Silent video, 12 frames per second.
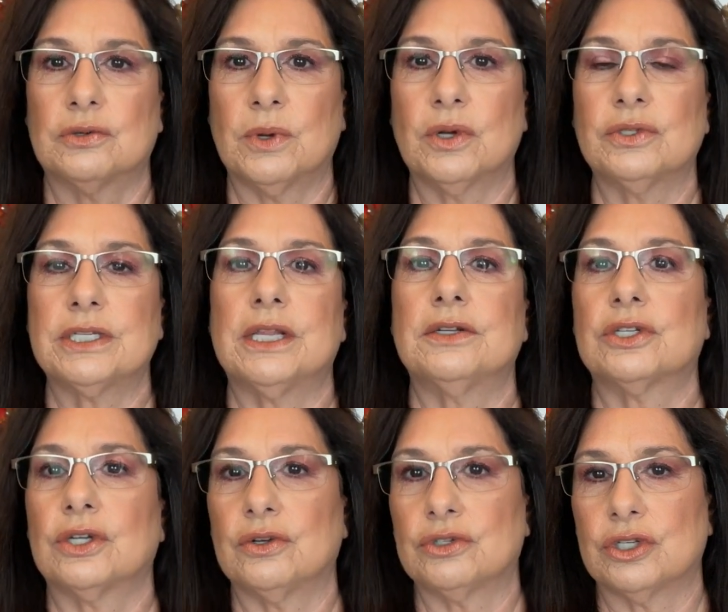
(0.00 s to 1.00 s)
From wholesalers,
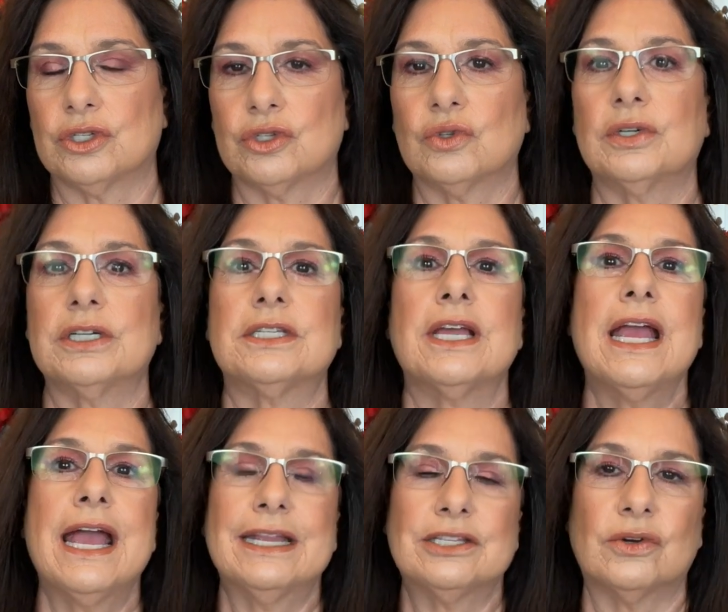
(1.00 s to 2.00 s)
it goes to stores
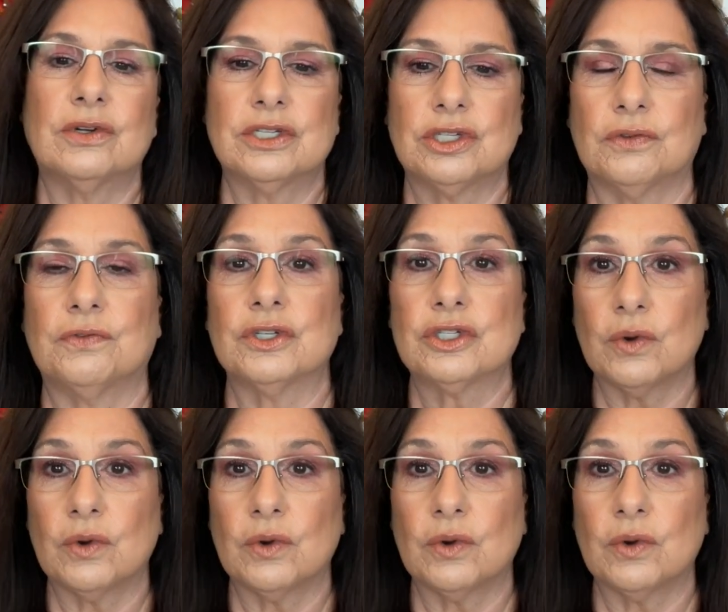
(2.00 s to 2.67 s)
and so on and so forth.